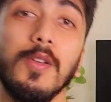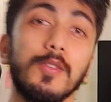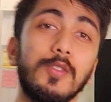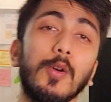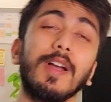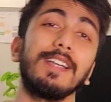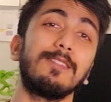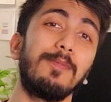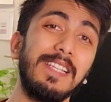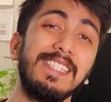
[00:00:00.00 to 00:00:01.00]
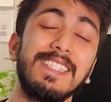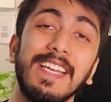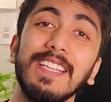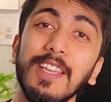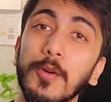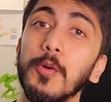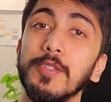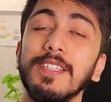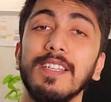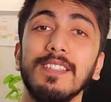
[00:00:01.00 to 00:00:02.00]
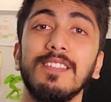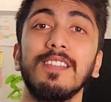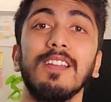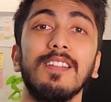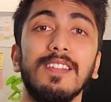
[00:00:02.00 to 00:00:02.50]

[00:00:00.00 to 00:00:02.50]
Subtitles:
So guys, please take the courses